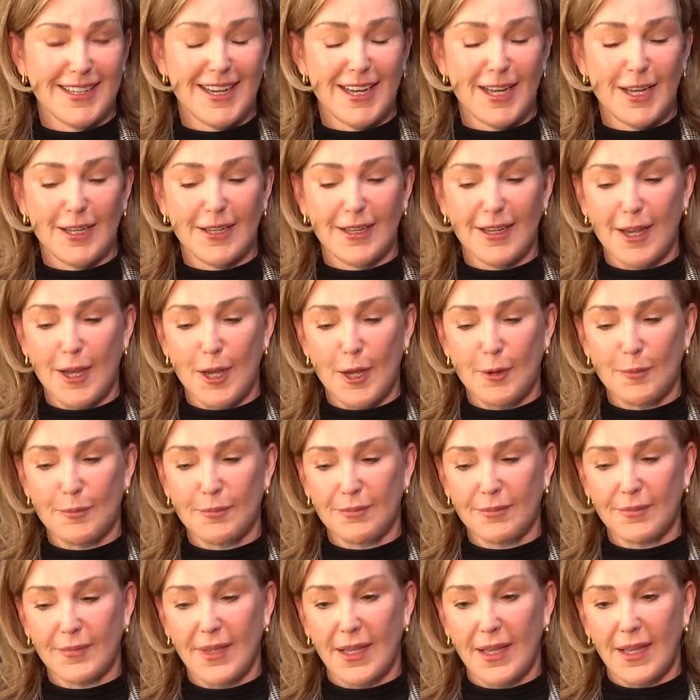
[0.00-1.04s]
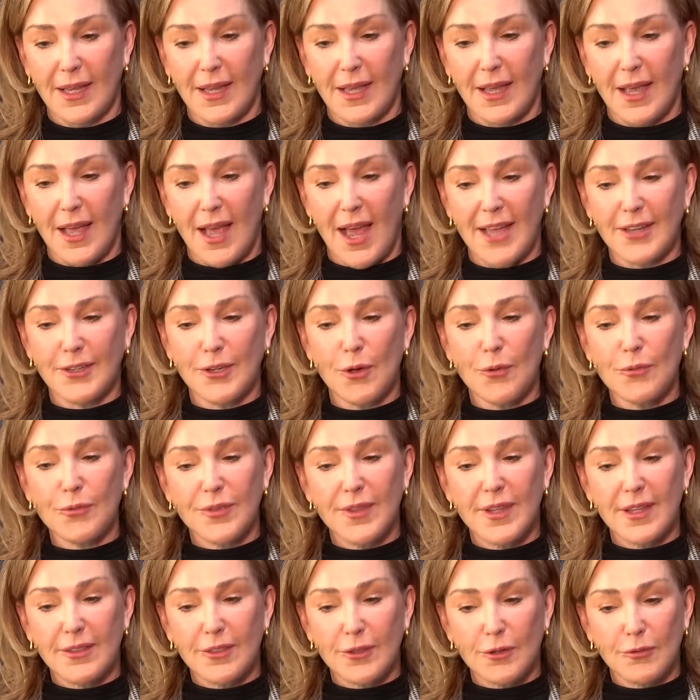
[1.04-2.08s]
And um, I don't
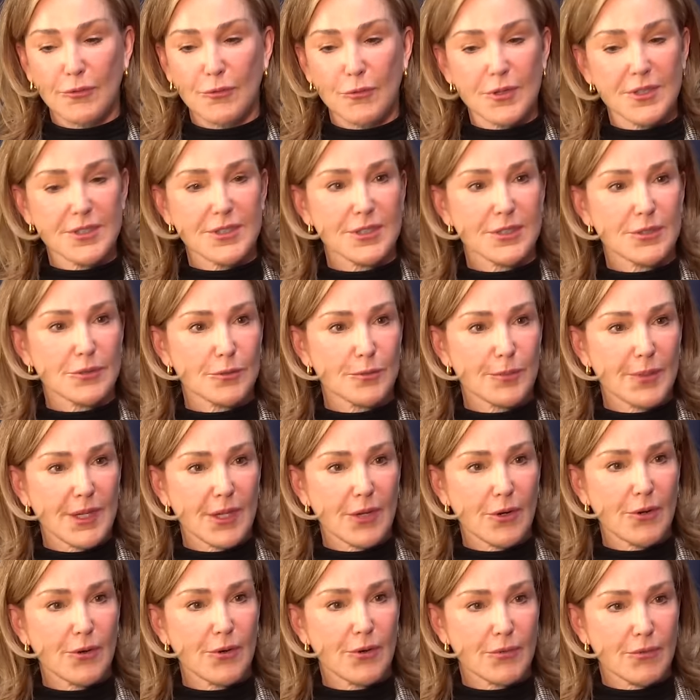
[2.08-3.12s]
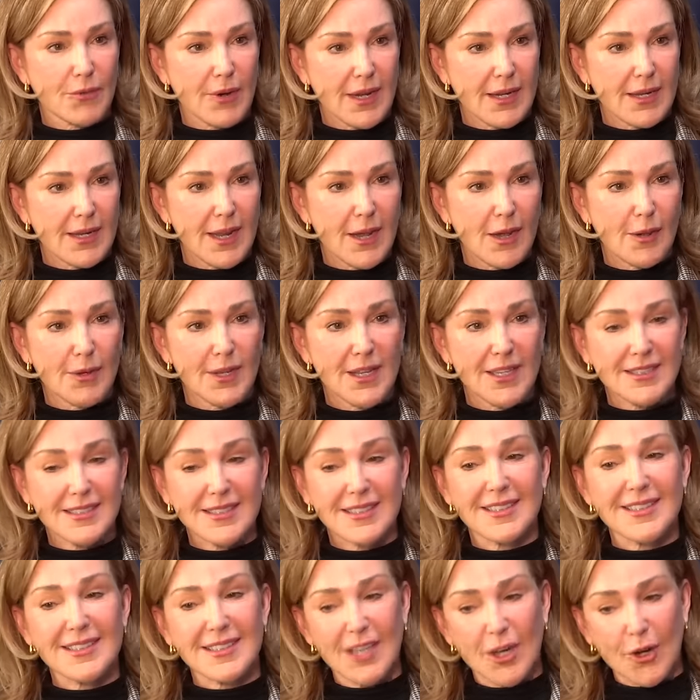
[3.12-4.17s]
think their voices are being heard right now
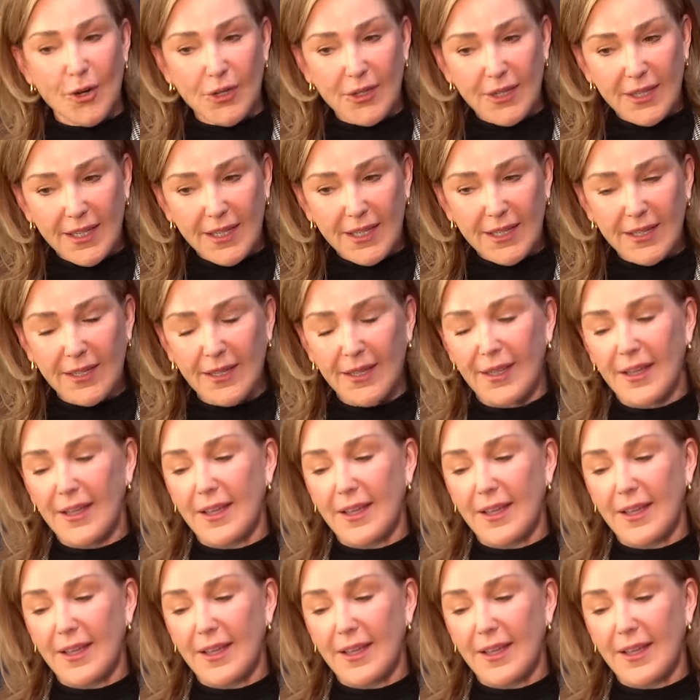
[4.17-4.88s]
necessarily.